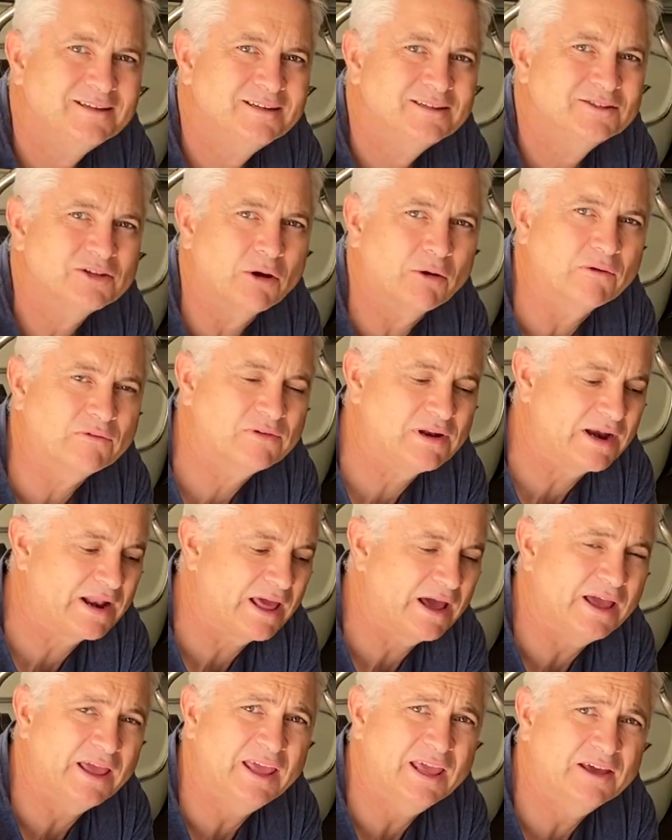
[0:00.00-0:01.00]
So we've let
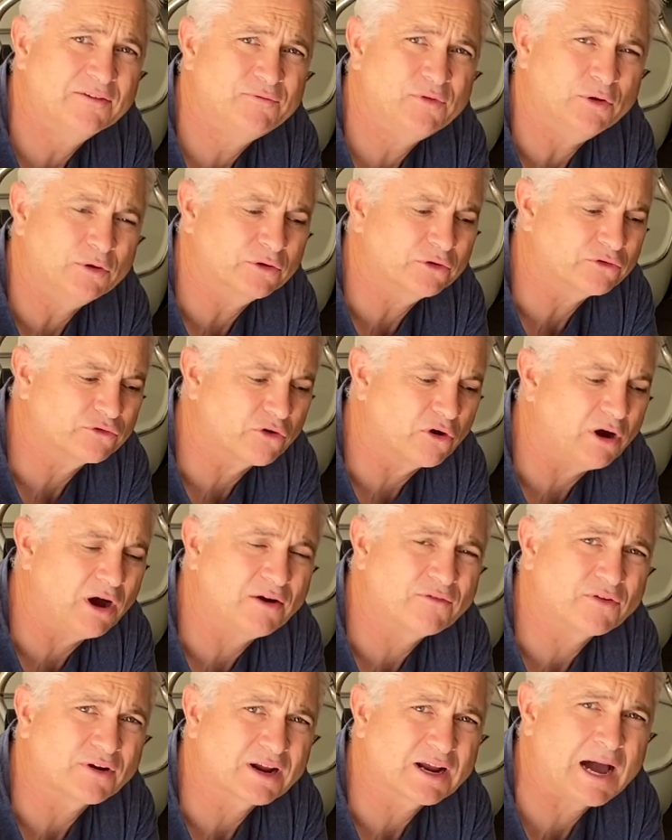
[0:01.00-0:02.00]
our air filter dry
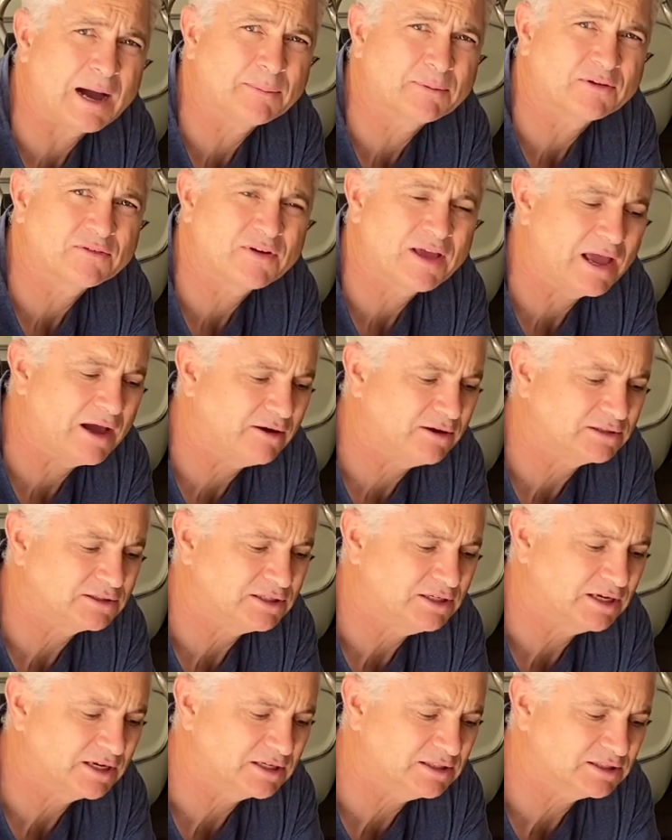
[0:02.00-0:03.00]
for a couple of hours
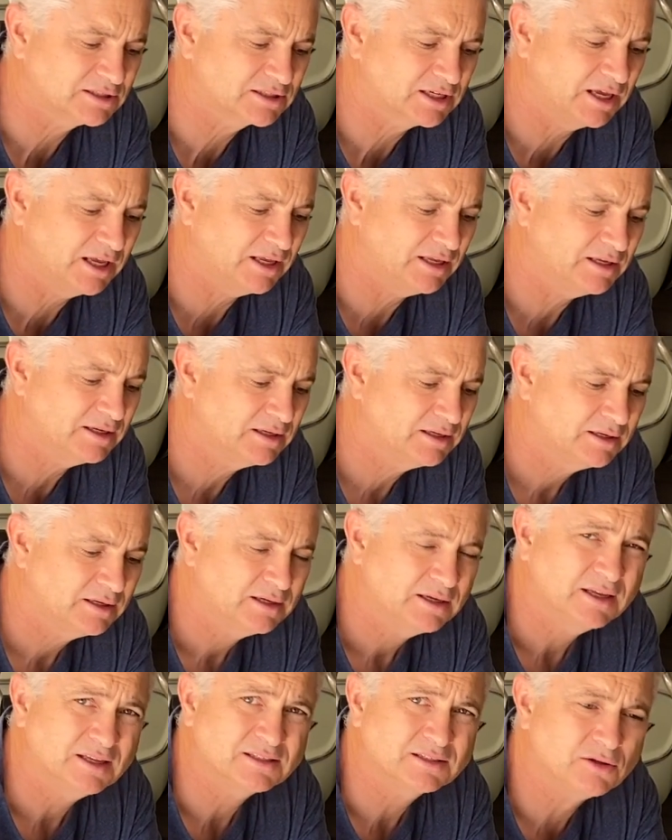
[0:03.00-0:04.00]
and you can see
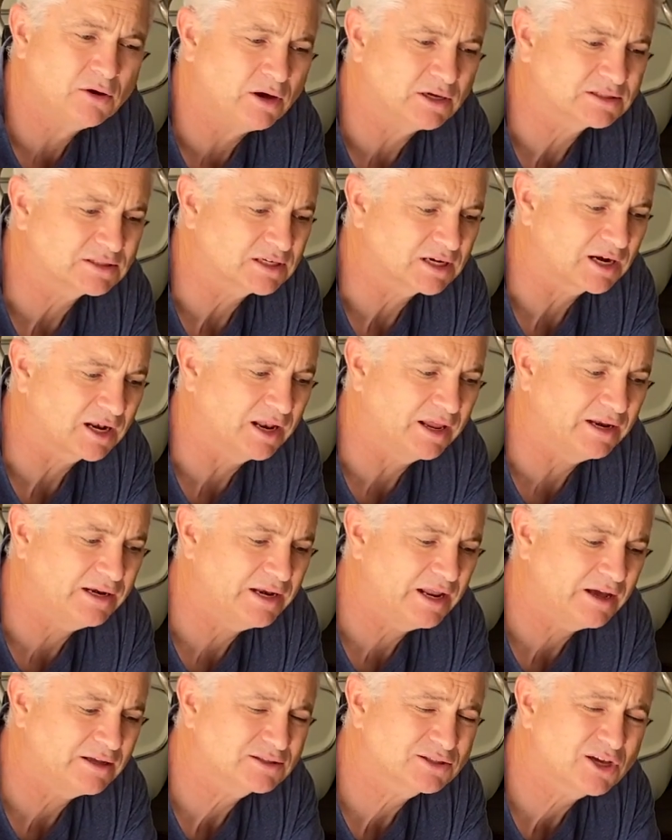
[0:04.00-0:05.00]
it's nice and clean
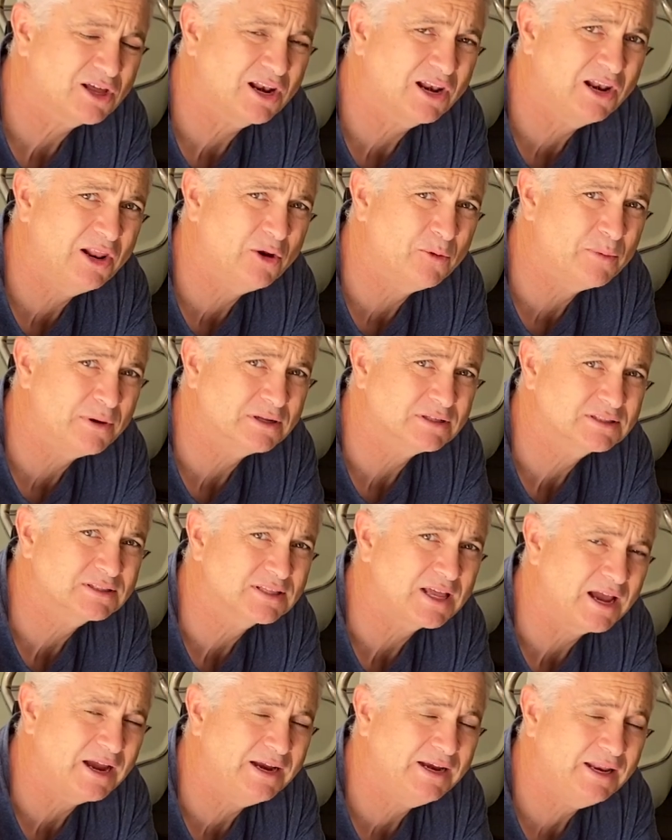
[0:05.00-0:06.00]
now. It's got a little bit of
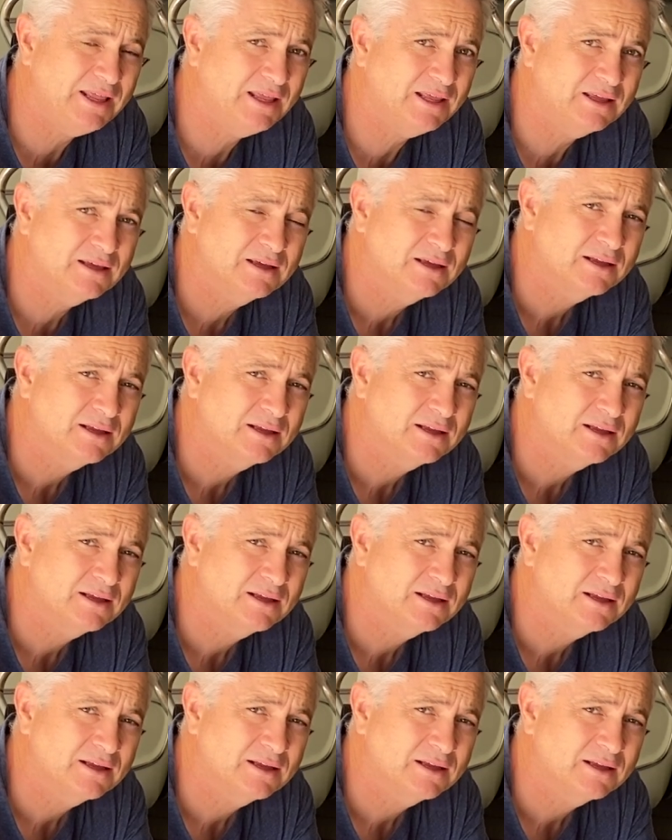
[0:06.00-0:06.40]
staining.